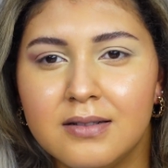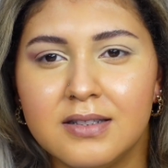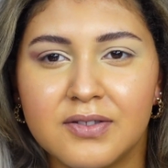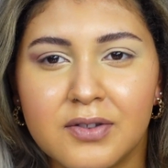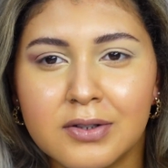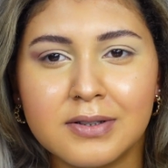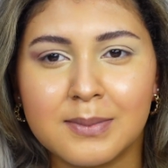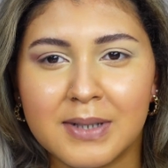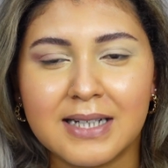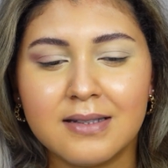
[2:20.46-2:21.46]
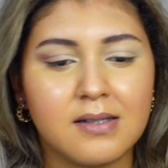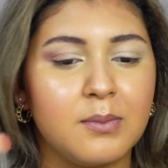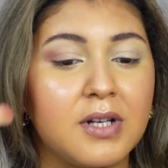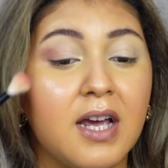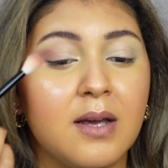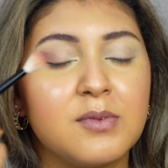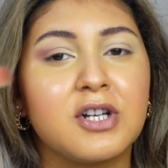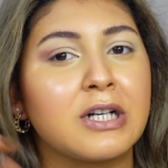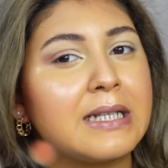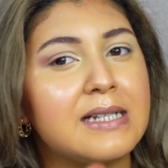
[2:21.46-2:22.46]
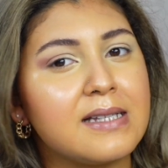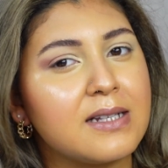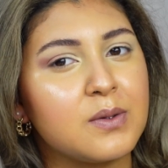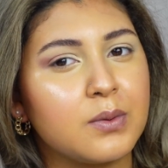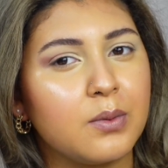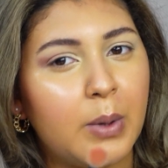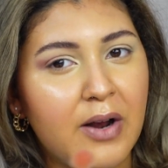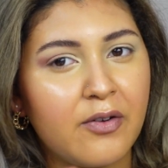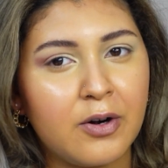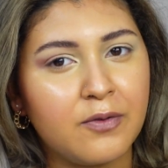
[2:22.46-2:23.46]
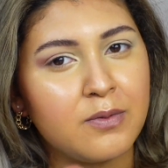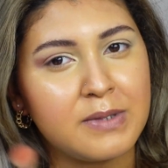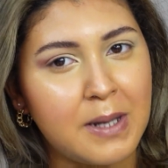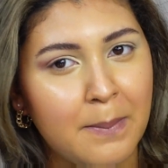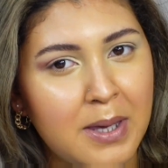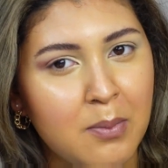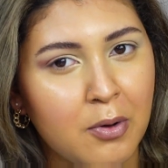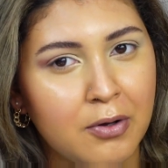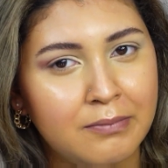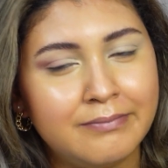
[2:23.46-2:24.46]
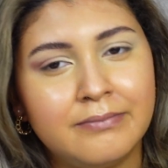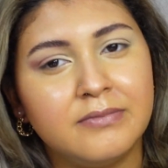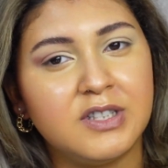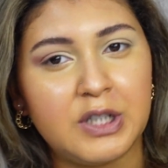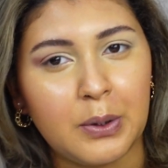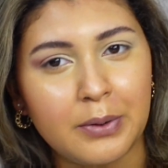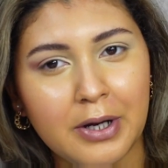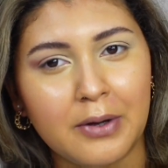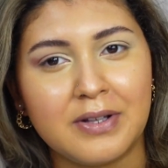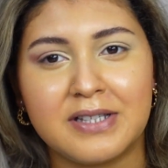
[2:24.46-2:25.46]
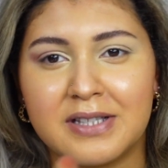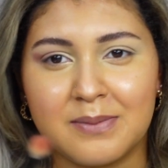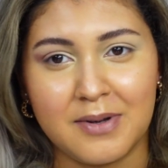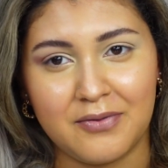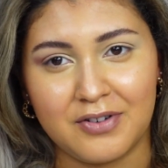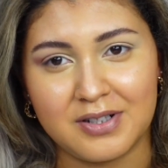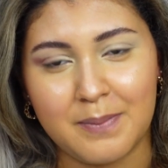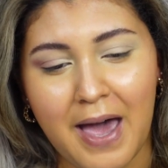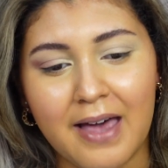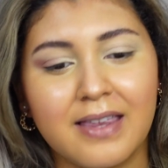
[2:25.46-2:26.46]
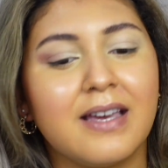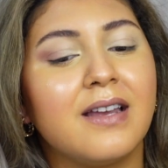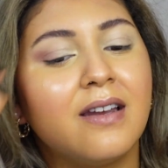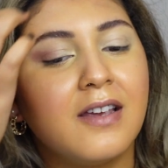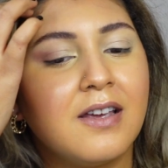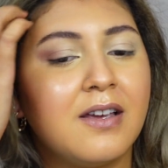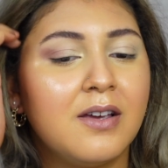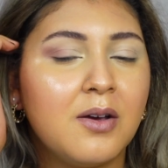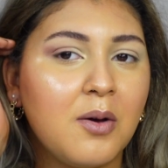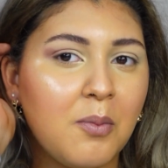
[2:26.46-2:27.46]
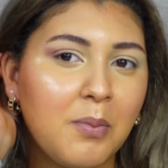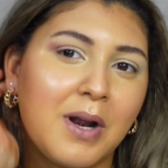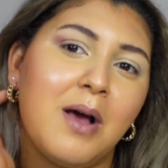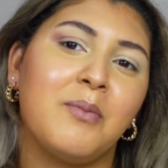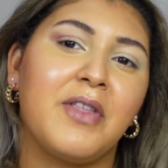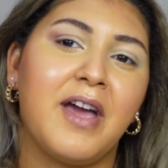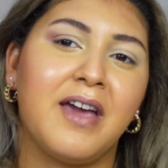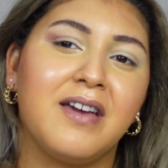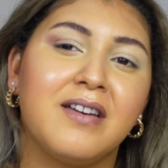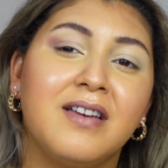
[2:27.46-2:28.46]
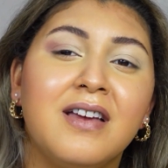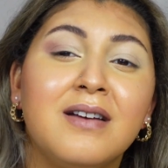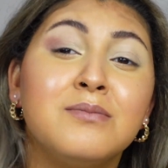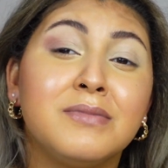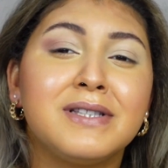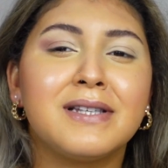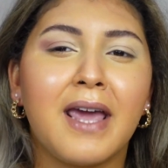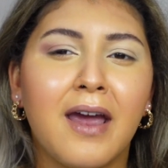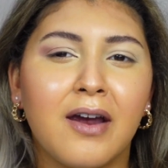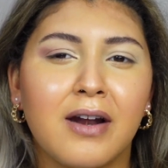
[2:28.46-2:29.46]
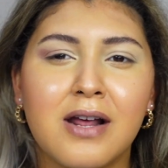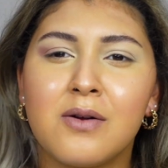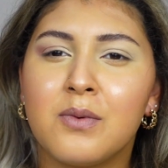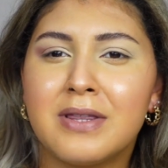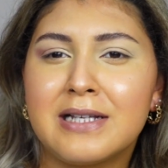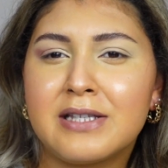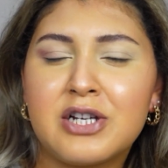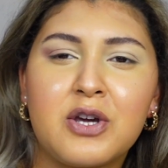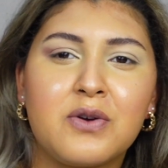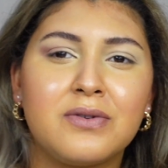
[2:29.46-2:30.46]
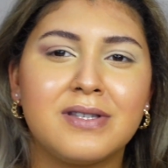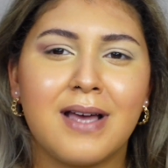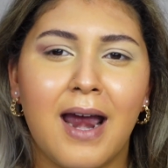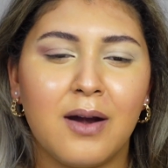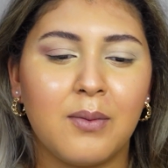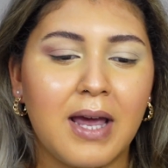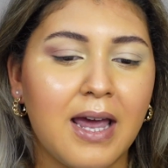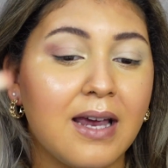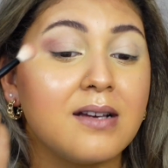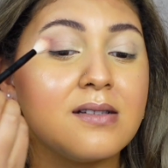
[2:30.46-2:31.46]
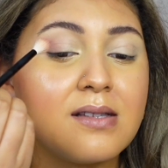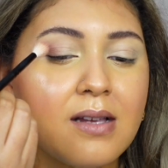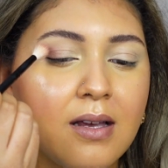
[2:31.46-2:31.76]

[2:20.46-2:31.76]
difficult to blend sometimes, or at least that's what I've heard from some people. Don't know, this is my first palette, but I'm like, I'm scared. I don't want this to go sideways.